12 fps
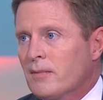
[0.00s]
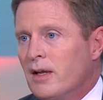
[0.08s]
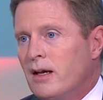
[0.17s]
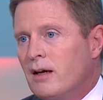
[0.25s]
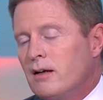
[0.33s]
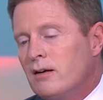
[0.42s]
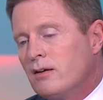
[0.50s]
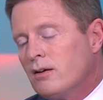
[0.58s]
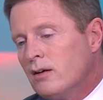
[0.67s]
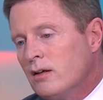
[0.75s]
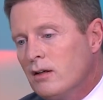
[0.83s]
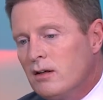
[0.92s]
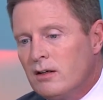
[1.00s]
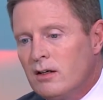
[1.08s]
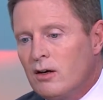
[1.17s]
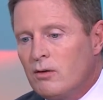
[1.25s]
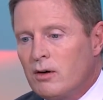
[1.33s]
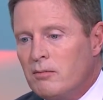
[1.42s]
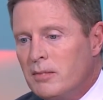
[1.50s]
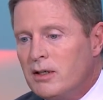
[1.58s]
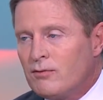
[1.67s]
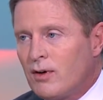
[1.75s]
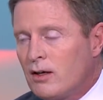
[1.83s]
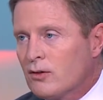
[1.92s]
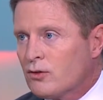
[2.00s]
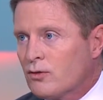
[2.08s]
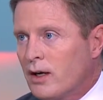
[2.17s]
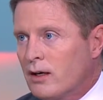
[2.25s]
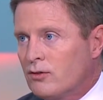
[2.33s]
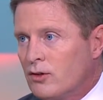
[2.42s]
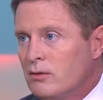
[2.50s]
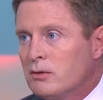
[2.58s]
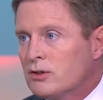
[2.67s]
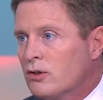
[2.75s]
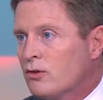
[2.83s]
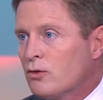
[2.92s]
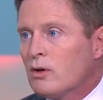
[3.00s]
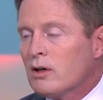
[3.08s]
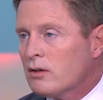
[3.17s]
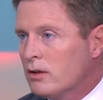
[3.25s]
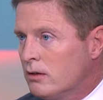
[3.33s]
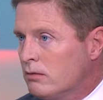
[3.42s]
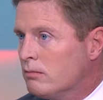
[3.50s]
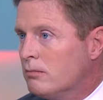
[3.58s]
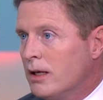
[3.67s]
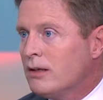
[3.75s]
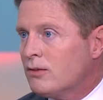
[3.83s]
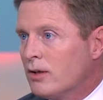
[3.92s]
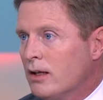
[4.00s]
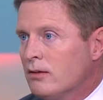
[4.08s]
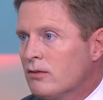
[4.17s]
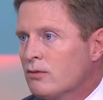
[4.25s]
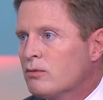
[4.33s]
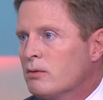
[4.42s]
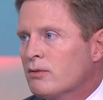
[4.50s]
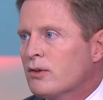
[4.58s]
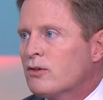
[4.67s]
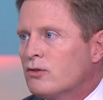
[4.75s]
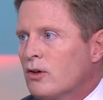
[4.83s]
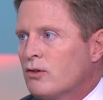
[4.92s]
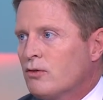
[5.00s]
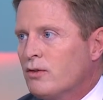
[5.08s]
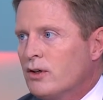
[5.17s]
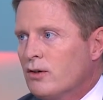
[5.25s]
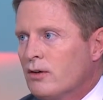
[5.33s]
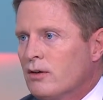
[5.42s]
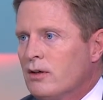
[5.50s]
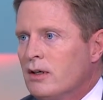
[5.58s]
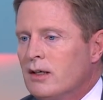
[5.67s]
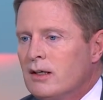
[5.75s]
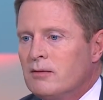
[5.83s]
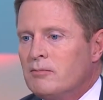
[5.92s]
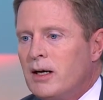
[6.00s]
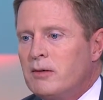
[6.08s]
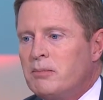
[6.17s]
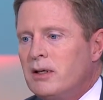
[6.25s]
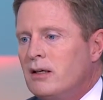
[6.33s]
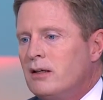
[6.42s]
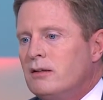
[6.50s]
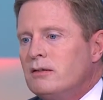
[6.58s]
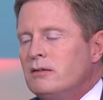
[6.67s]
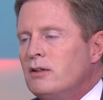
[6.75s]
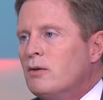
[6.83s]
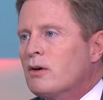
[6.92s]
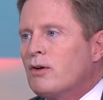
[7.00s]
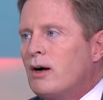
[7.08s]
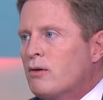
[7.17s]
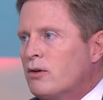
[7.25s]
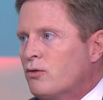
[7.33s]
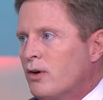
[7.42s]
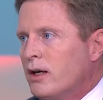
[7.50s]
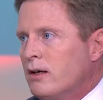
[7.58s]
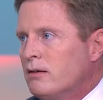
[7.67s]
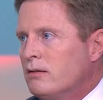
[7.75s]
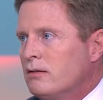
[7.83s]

And a min-vol strategy, which historically makes sense from a risk-adjusted return, might be, a crowded trade.